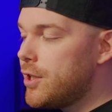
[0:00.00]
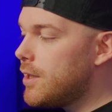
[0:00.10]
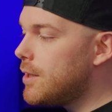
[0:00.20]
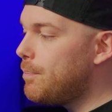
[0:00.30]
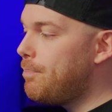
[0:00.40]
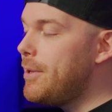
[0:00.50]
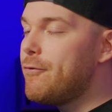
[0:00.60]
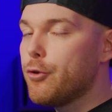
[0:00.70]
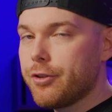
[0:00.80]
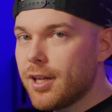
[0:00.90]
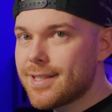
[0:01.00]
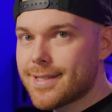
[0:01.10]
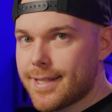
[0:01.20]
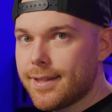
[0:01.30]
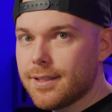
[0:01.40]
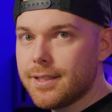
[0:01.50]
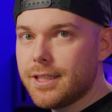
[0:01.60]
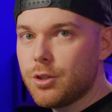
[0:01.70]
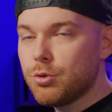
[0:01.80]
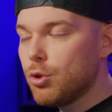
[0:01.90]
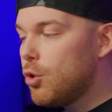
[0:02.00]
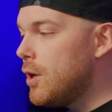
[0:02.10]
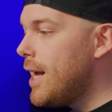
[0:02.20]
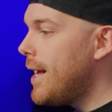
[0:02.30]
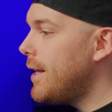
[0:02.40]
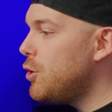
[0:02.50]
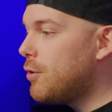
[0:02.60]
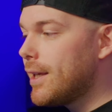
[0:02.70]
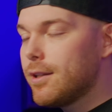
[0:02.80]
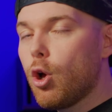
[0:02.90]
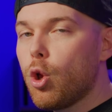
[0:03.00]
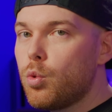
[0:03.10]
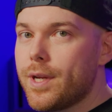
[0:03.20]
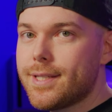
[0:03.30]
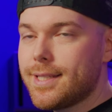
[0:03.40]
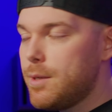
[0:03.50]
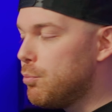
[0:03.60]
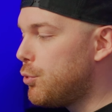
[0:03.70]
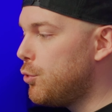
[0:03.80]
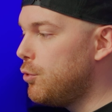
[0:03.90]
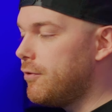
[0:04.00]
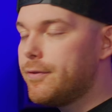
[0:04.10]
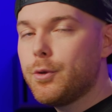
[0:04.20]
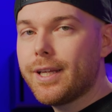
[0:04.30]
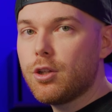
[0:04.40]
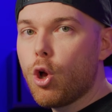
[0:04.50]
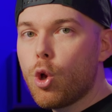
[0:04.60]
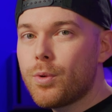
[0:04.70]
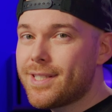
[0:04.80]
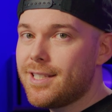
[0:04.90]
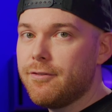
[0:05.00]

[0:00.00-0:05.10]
general, if you're not settling, you can always improve, you can always